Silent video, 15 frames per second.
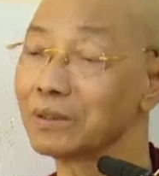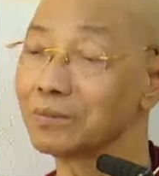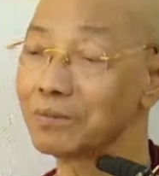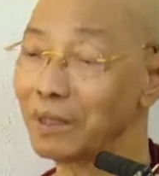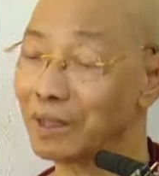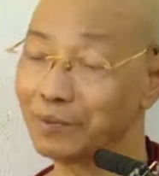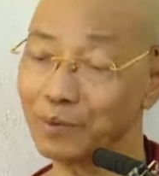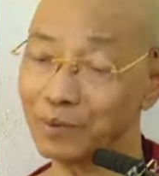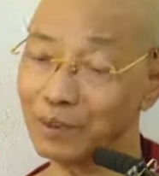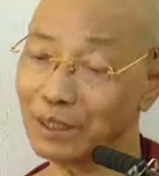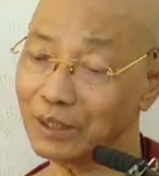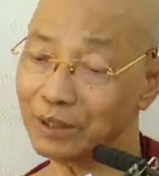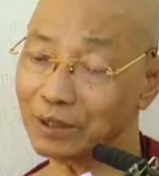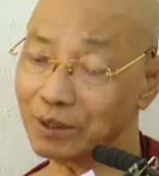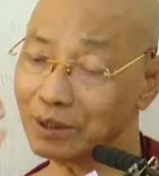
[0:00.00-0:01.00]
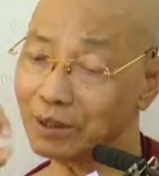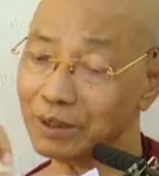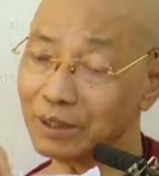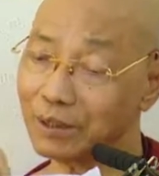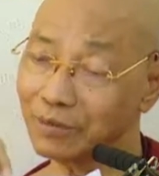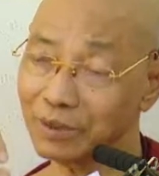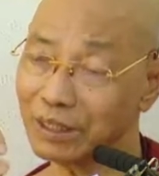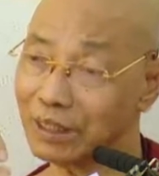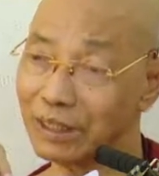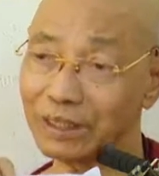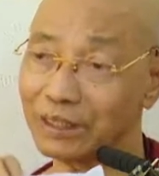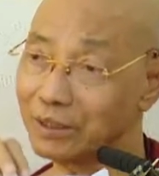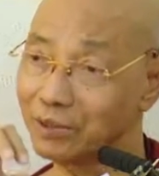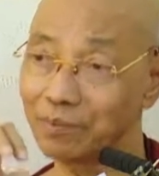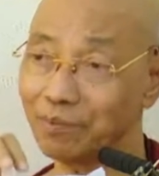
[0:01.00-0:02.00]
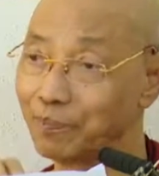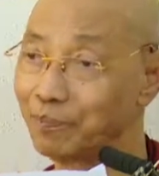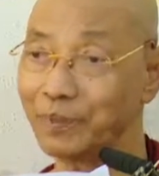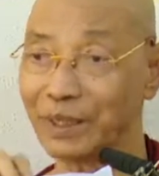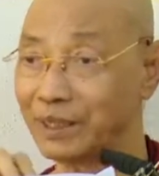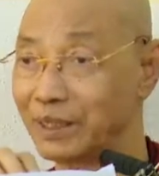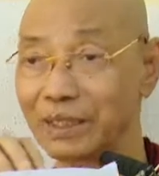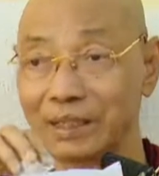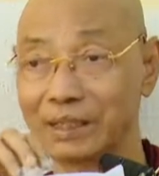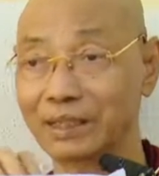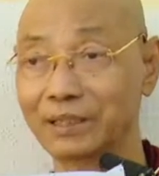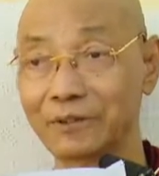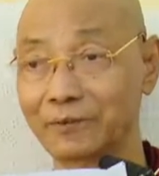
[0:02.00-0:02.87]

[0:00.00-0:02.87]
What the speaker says: Mindfulness is regarding to present.